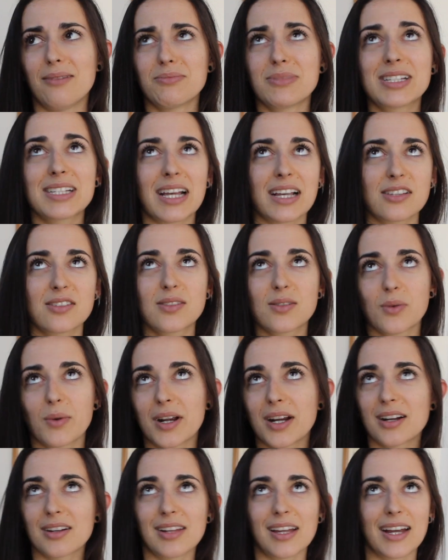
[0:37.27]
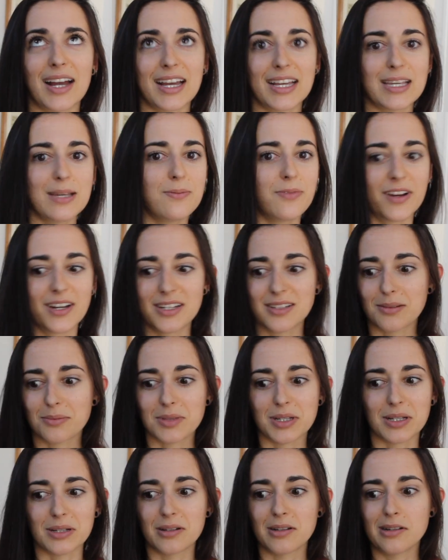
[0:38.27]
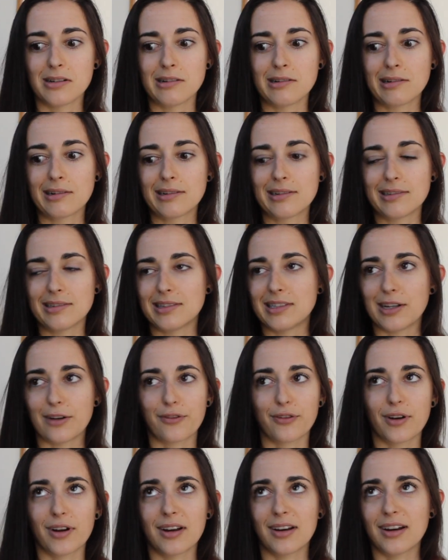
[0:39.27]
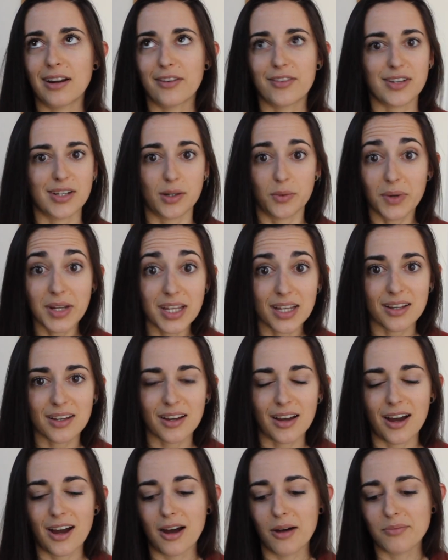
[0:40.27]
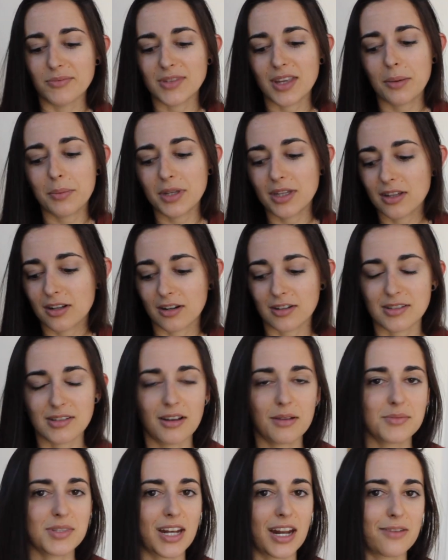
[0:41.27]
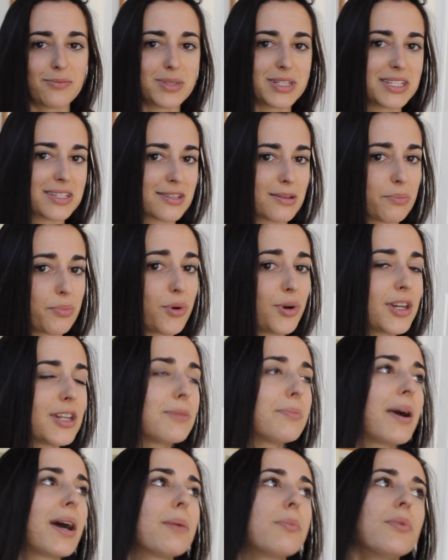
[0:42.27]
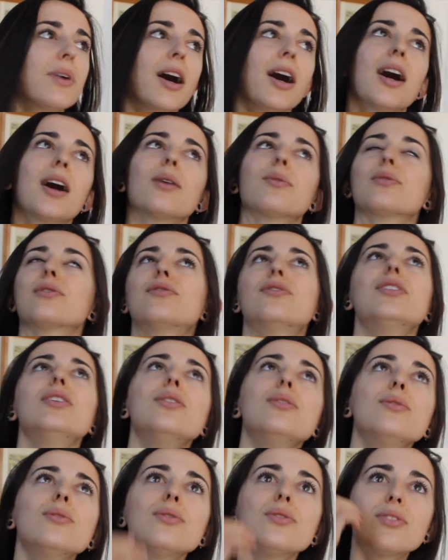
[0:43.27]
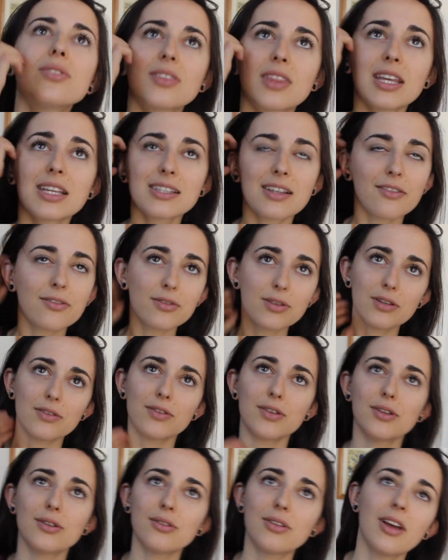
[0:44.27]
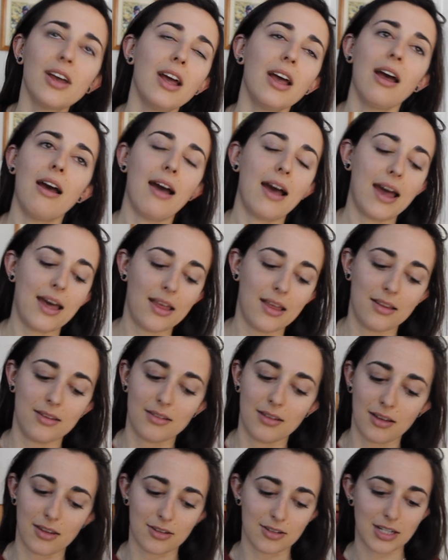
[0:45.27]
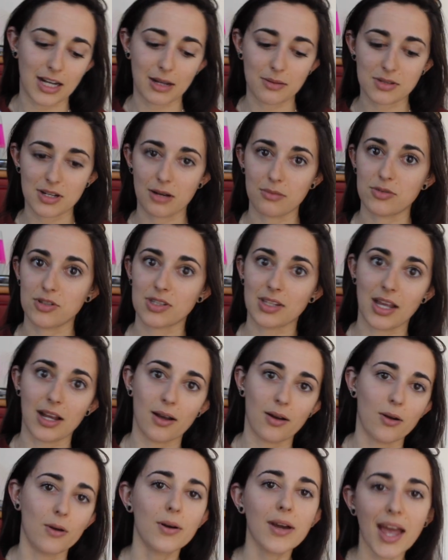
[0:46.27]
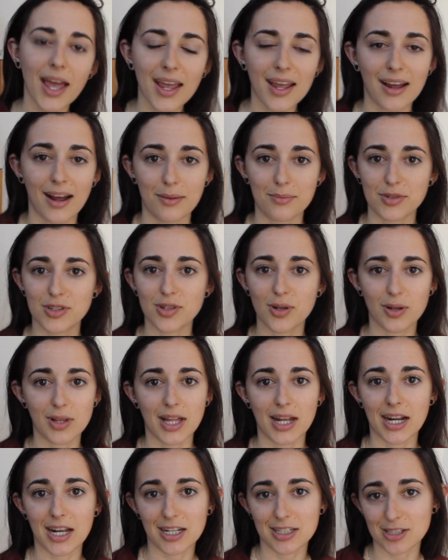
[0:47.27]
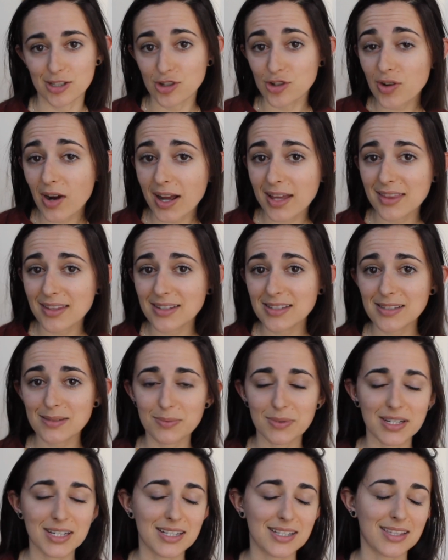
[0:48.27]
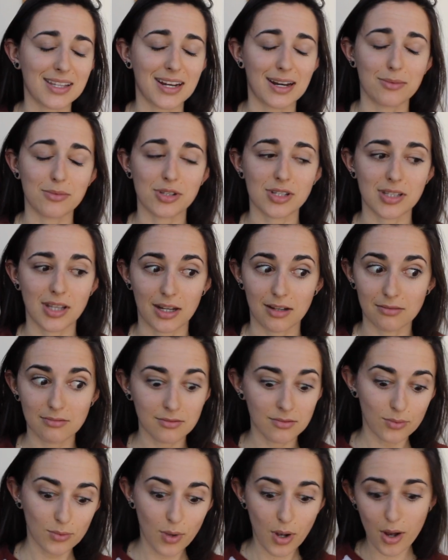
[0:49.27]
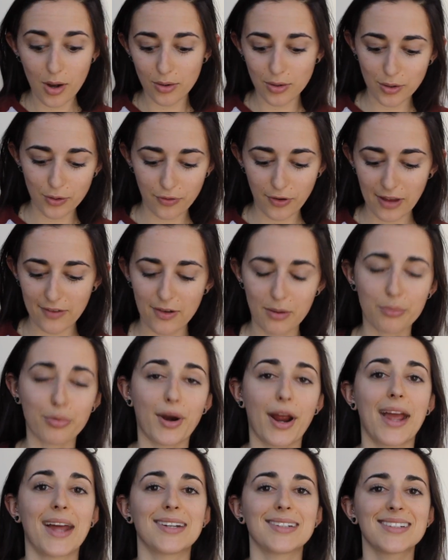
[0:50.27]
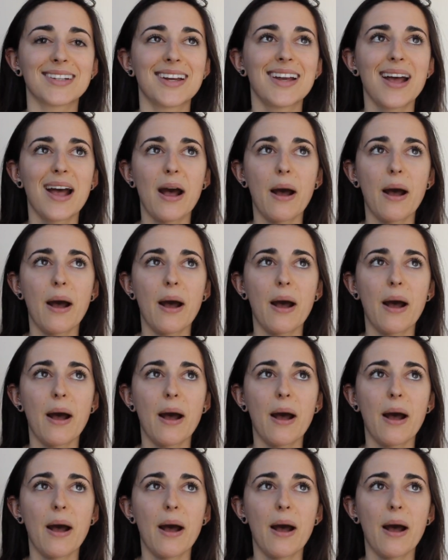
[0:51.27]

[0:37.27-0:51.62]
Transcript: because I swear, like, I keep finding something different every week. I mean, there are times that I've been disappointed by reviews, things I've reviewed, and other times that I'm just like, okay, I'm so glad I got to try this, because then I'm just like, whoa, new favorite brand.